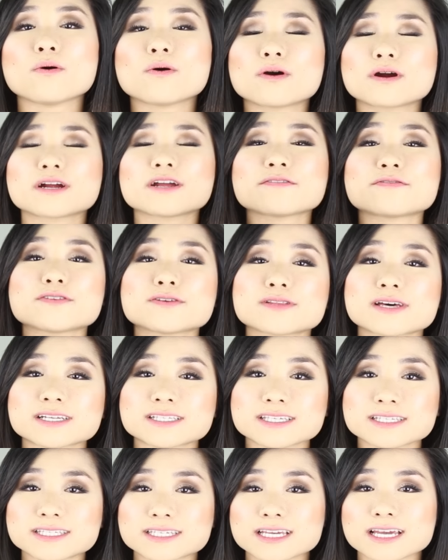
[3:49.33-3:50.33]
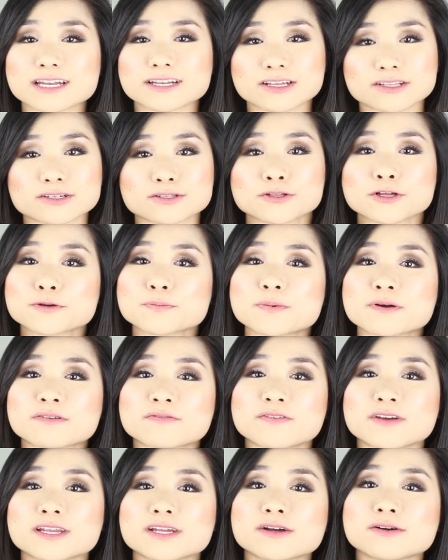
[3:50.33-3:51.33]
Or if you'd like to see another lookbook
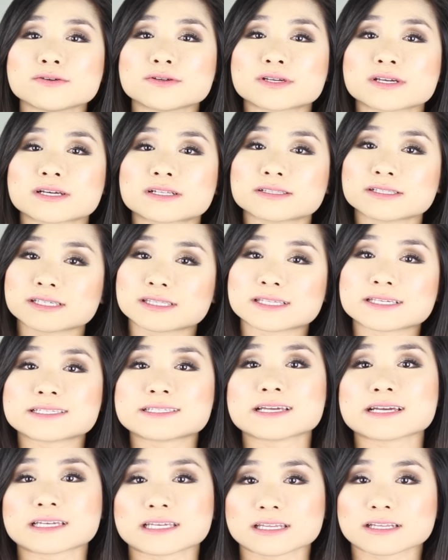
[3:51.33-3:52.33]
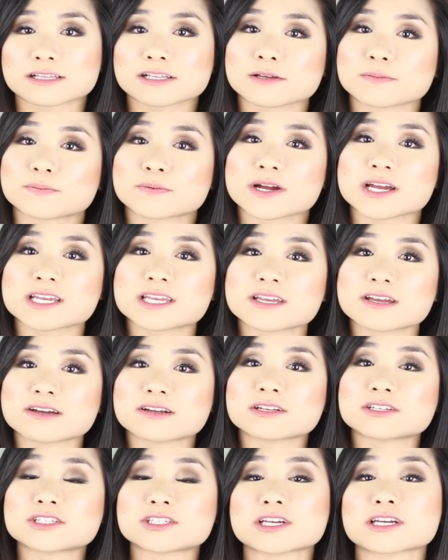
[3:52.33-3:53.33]
video, you could click the second clip right here
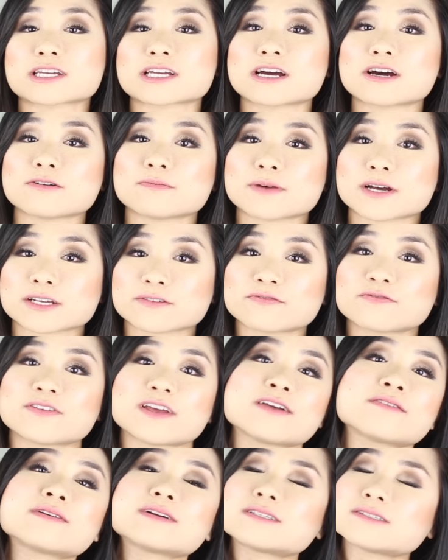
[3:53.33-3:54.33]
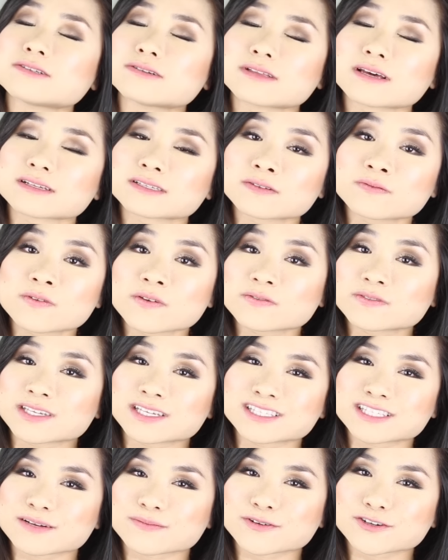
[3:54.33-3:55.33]
to check out my favorite
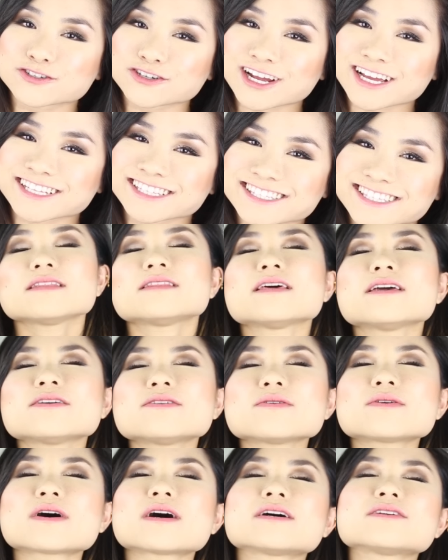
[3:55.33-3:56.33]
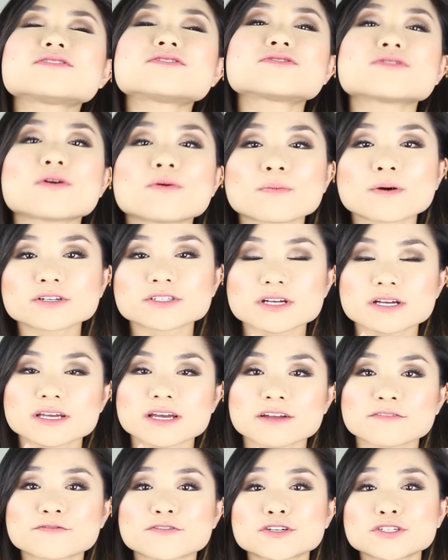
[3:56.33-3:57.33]
2015 summer trends. Thank you guys so much
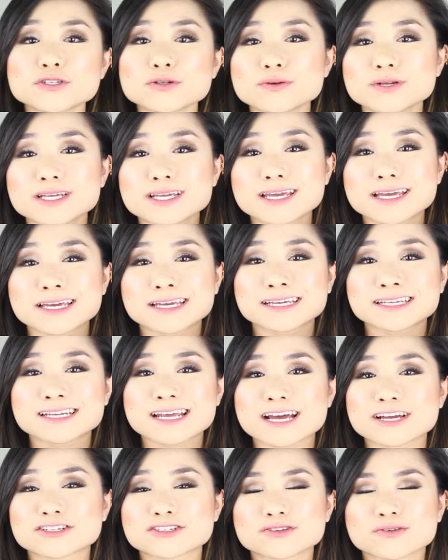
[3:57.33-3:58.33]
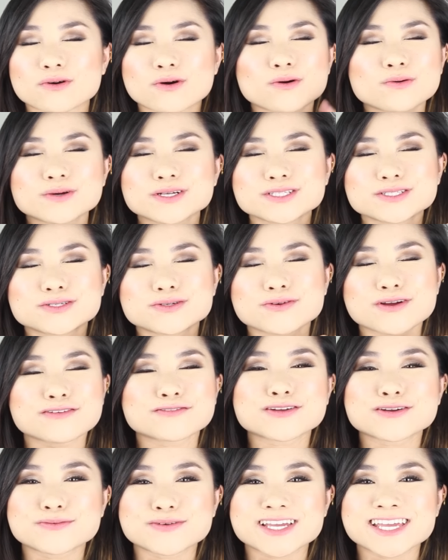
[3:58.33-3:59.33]
again for tuning in as you always do
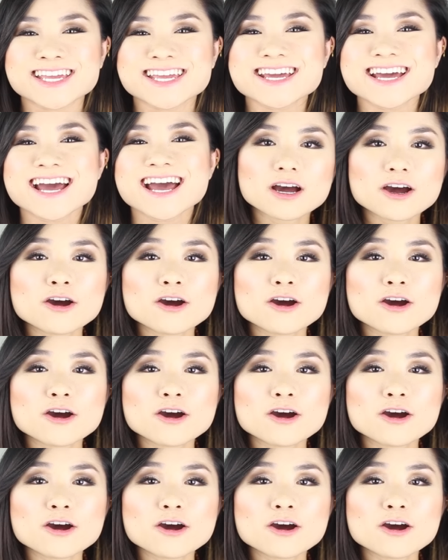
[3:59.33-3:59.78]
every week.